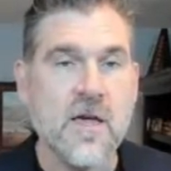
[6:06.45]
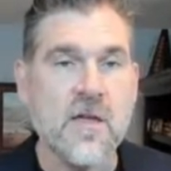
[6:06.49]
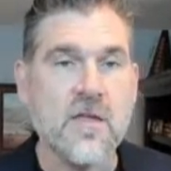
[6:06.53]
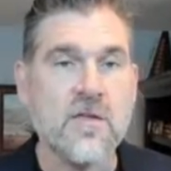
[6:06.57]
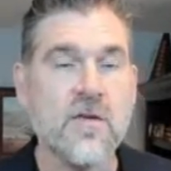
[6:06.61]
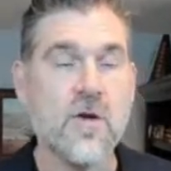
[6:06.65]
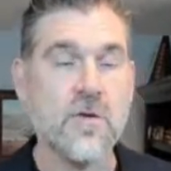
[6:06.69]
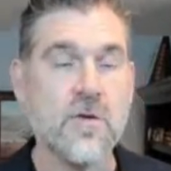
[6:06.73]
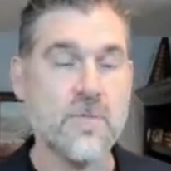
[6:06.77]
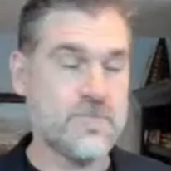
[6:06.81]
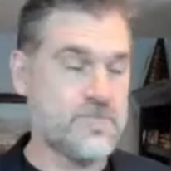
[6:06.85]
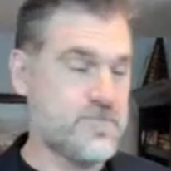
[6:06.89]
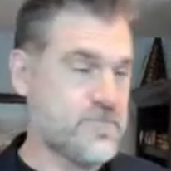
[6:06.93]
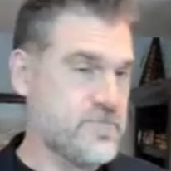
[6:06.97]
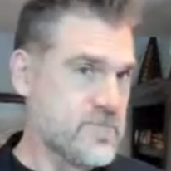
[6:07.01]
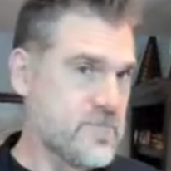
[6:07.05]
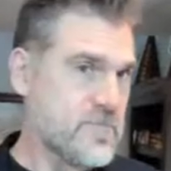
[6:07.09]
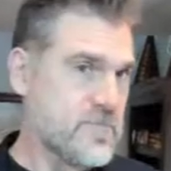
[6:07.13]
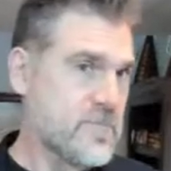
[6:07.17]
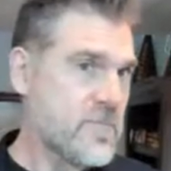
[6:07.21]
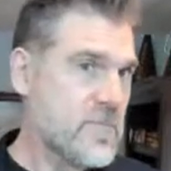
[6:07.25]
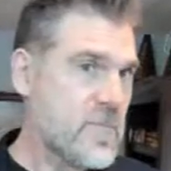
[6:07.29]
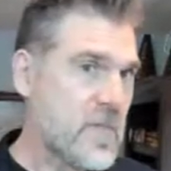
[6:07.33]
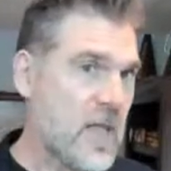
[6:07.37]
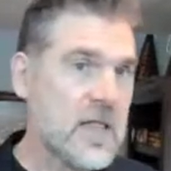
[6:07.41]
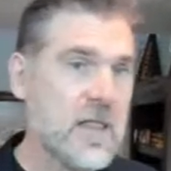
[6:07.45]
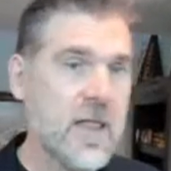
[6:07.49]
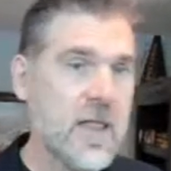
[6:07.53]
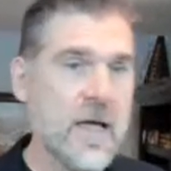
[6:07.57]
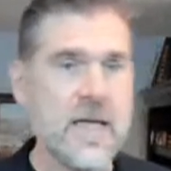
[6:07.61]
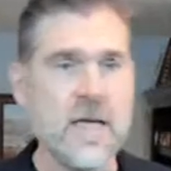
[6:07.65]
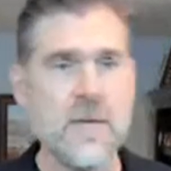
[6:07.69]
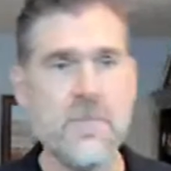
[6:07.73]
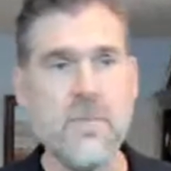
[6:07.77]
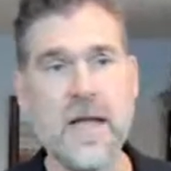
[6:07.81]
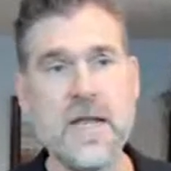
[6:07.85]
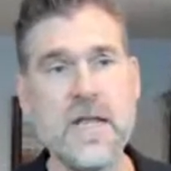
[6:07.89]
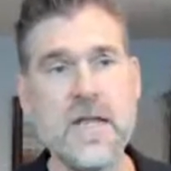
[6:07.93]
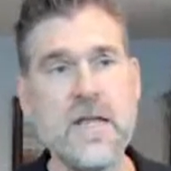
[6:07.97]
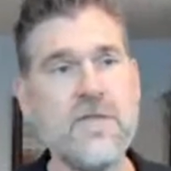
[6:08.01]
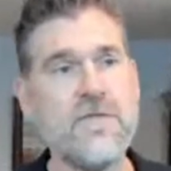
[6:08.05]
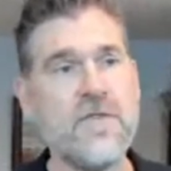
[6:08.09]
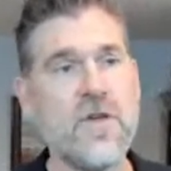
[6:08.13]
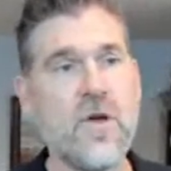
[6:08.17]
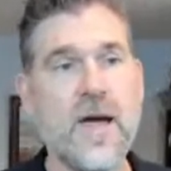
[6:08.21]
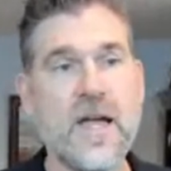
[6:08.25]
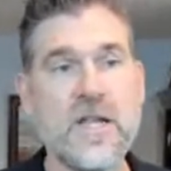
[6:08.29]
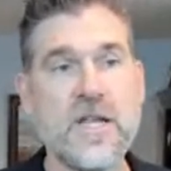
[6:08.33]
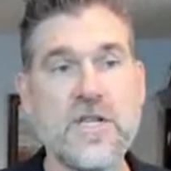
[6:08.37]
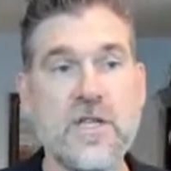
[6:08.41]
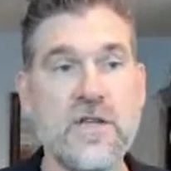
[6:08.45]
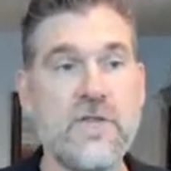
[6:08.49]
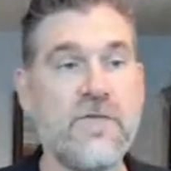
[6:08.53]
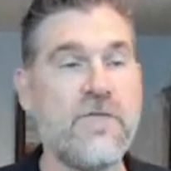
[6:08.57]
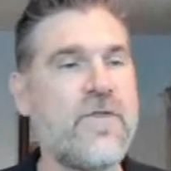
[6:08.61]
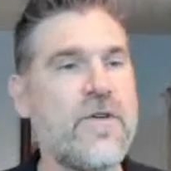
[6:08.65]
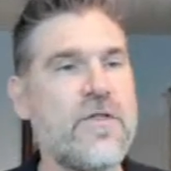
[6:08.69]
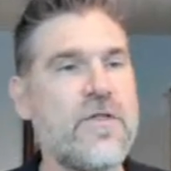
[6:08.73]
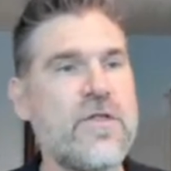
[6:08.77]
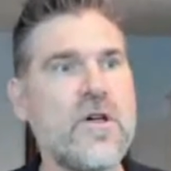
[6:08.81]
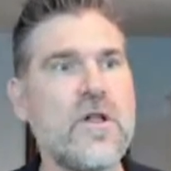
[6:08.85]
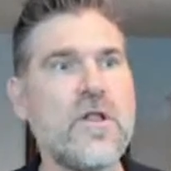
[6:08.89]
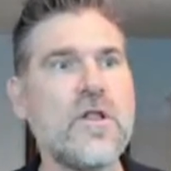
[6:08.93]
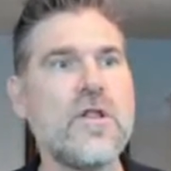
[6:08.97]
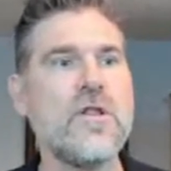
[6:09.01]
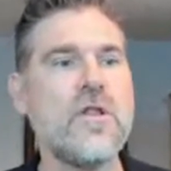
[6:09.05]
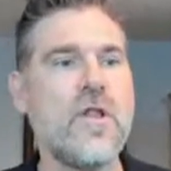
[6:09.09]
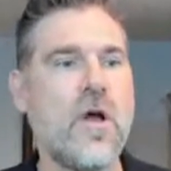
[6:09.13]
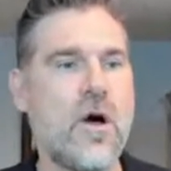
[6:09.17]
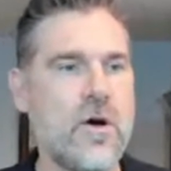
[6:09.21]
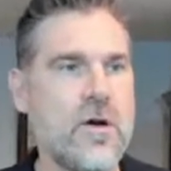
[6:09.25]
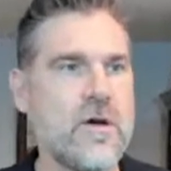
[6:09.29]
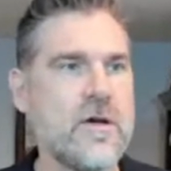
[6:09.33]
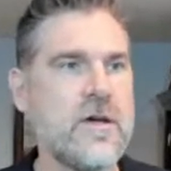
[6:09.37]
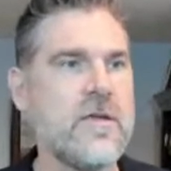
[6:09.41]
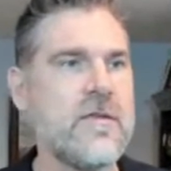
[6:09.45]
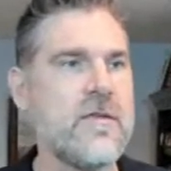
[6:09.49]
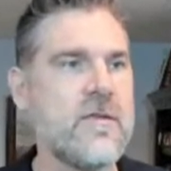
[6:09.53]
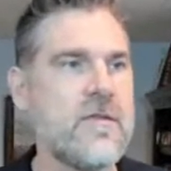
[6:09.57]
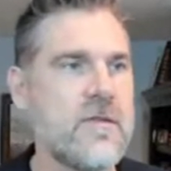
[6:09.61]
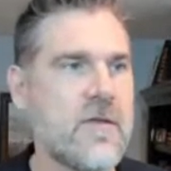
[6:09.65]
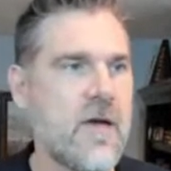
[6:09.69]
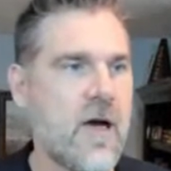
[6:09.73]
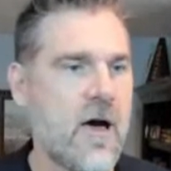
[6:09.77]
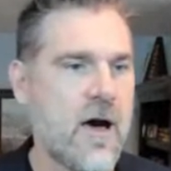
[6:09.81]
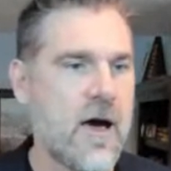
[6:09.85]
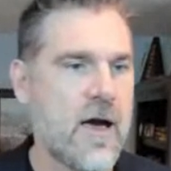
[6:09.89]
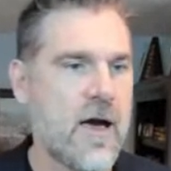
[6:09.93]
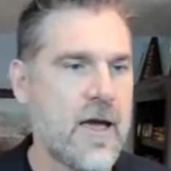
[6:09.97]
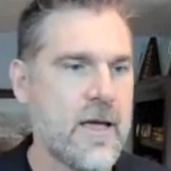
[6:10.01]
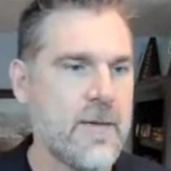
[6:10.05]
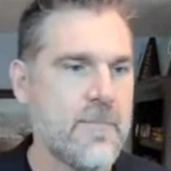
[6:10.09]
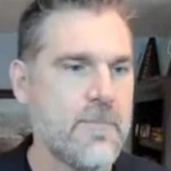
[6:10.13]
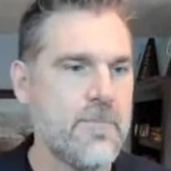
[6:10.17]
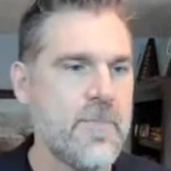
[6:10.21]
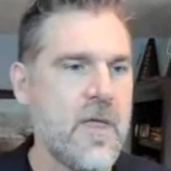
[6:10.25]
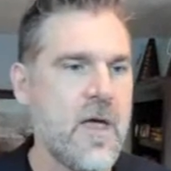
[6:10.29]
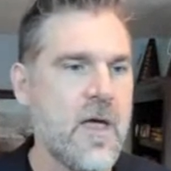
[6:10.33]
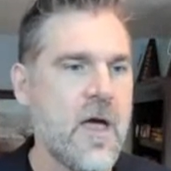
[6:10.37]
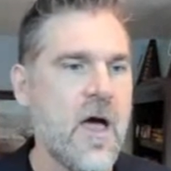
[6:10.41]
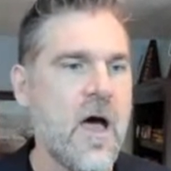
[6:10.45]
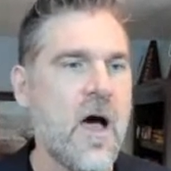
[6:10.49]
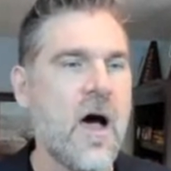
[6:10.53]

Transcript: So, like many of you, actually, for the longest time,